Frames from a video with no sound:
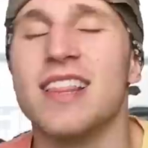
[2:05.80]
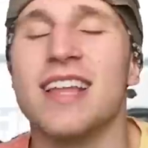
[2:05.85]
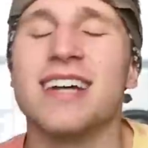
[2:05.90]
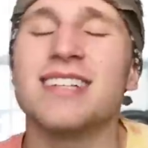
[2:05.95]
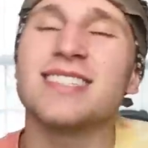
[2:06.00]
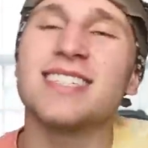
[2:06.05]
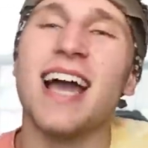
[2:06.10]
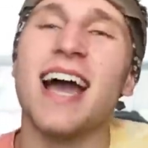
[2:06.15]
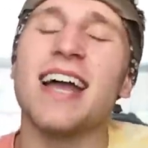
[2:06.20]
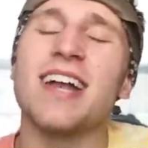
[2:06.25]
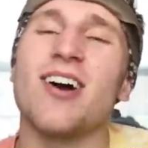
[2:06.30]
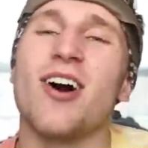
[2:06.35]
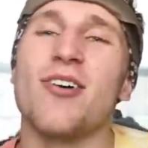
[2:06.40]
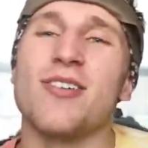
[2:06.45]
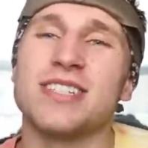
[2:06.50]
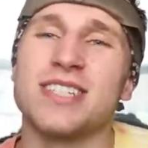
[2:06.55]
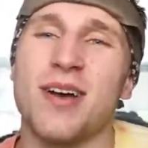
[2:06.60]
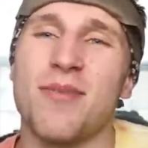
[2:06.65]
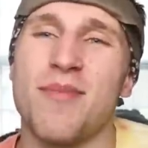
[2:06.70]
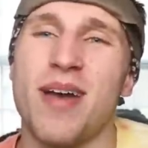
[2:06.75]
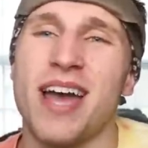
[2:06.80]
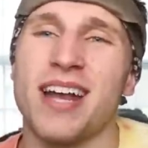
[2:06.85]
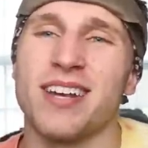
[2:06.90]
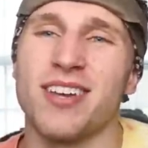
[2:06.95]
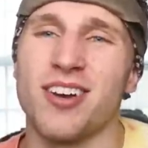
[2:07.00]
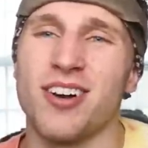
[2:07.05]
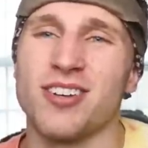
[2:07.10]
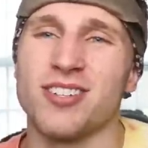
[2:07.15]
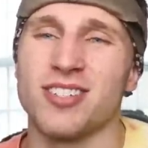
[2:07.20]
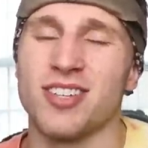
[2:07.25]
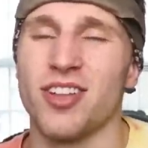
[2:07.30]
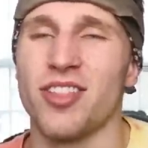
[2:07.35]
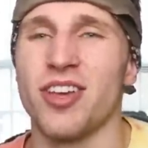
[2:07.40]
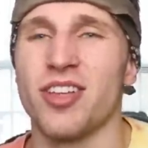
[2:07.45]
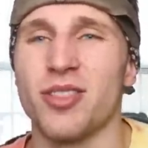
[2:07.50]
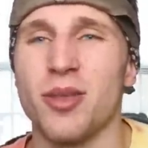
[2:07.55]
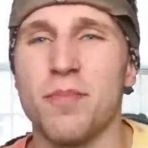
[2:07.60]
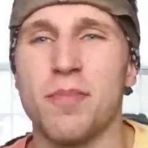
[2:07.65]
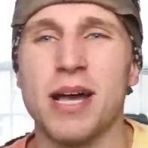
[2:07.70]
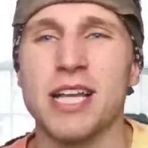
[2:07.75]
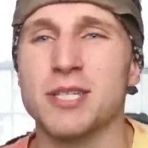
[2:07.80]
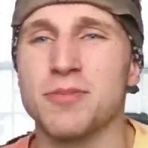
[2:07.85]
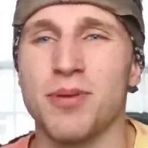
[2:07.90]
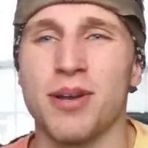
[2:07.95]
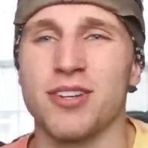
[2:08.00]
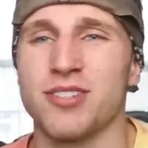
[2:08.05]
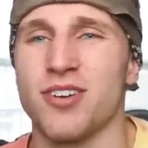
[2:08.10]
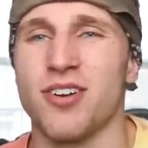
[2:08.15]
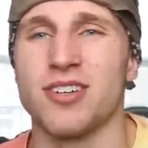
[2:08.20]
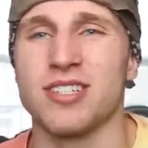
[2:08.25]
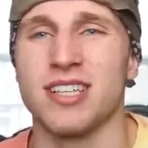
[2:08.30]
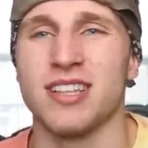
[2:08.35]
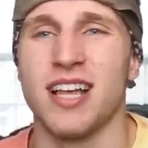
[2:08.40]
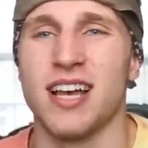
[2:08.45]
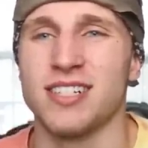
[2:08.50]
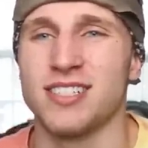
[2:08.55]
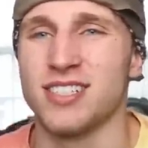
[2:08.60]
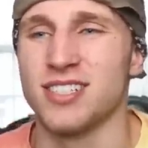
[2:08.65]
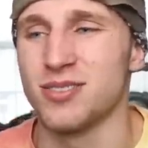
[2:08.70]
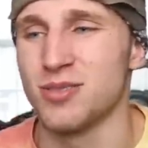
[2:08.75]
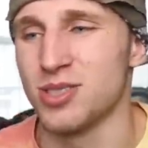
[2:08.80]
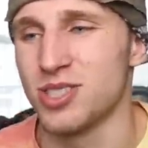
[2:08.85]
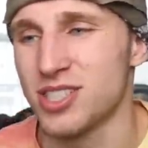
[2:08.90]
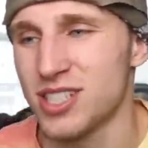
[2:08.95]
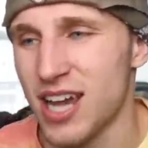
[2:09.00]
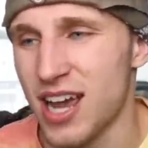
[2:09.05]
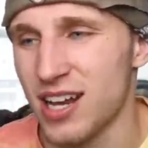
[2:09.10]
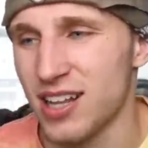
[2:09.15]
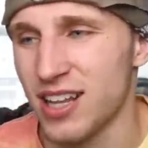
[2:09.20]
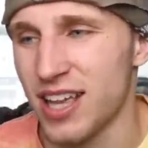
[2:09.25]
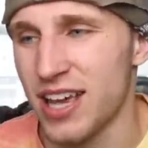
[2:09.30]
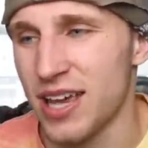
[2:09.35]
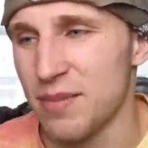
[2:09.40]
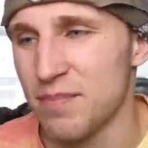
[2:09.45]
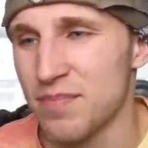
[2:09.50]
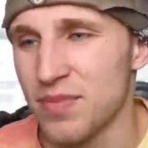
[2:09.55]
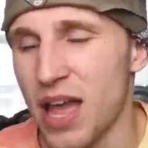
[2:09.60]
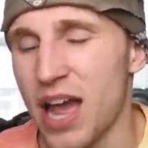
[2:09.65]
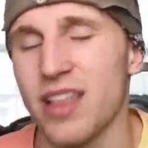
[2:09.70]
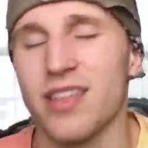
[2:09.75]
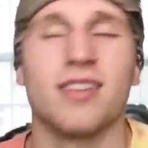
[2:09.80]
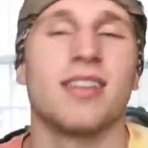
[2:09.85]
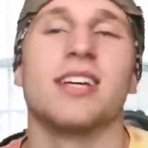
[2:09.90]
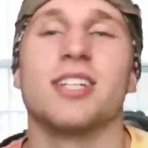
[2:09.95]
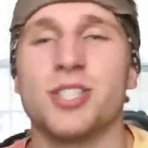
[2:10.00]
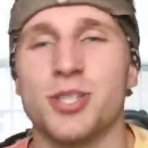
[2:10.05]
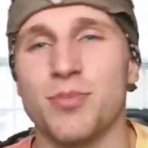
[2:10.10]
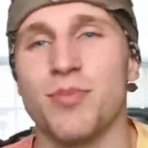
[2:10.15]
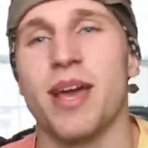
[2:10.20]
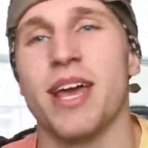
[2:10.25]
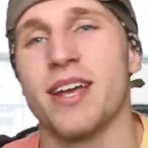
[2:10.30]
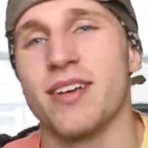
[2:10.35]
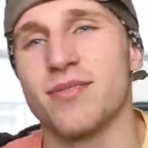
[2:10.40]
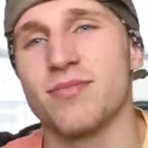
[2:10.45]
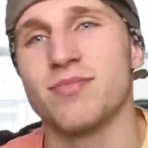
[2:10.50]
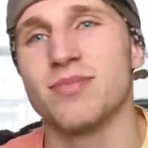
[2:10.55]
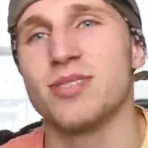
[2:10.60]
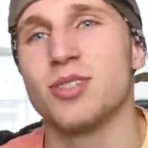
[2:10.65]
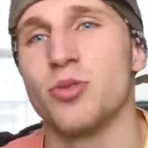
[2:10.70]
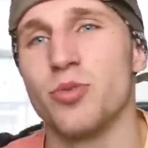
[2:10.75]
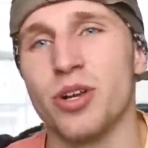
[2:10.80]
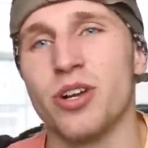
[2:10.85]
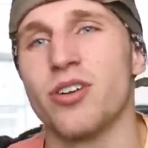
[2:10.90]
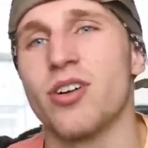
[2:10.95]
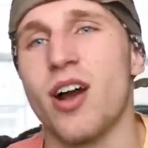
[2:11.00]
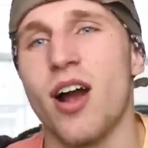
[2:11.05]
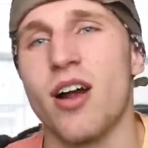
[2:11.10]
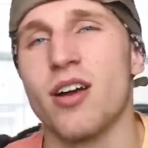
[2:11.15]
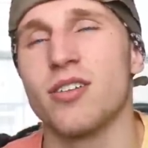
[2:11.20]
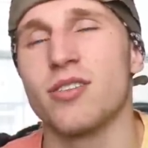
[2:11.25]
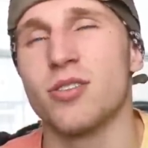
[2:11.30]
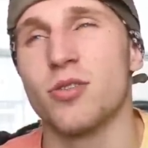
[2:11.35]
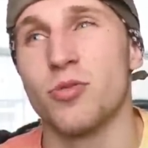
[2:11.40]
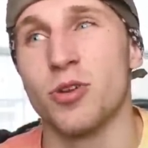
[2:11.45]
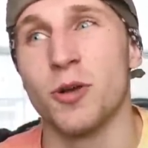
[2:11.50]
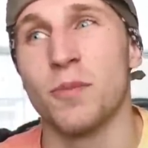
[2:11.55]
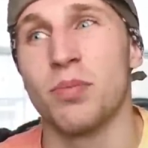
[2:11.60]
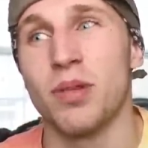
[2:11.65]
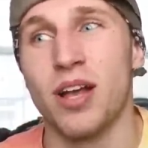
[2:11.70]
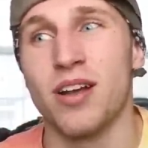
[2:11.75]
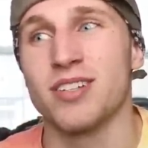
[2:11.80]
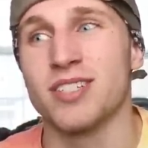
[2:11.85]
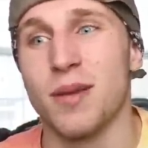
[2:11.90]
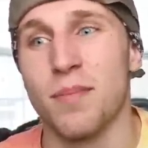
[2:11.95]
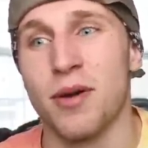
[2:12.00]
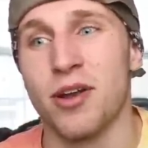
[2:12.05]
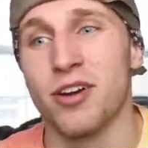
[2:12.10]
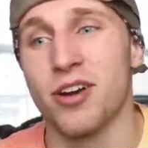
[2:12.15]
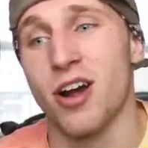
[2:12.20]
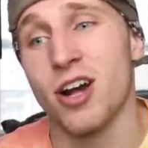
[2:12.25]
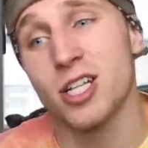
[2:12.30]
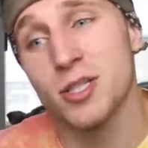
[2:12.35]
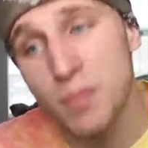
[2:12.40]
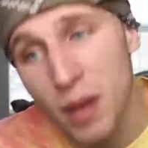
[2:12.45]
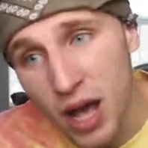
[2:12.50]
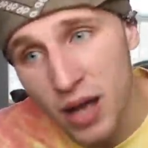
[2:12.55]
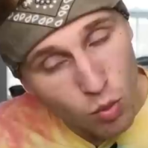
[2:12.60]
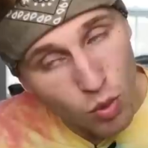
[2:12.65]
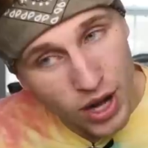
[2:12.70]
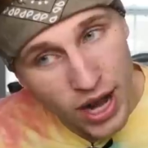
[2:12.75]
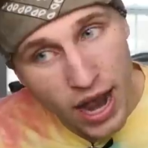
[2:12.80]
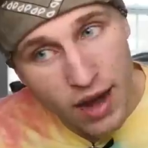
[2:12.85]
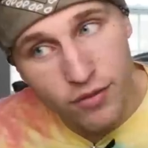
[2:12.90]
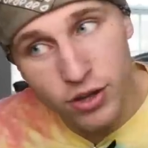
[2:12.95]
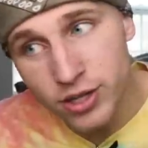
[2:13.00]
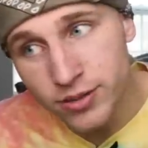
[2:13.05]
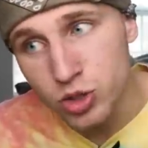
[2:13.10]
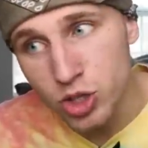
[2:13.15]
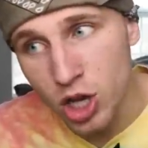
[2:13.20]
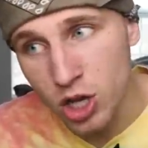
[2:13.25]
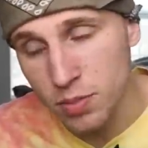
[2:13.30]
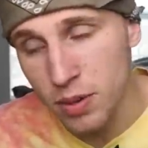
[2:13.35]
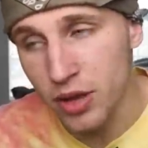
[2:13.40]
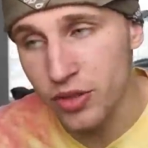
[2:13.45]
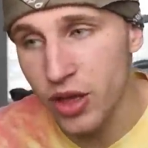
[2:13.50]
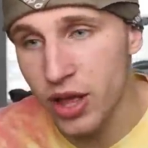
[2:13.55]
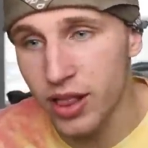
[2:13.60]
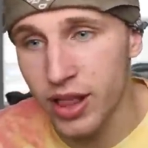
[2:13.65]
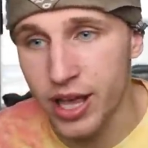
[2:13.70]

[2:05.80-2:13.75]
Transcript: That's kind of always how Madden goes, though. The, the best players are always the legends, which is kind of lame. I think they should make the real card, the real players have better cards, but whatever. Talk about that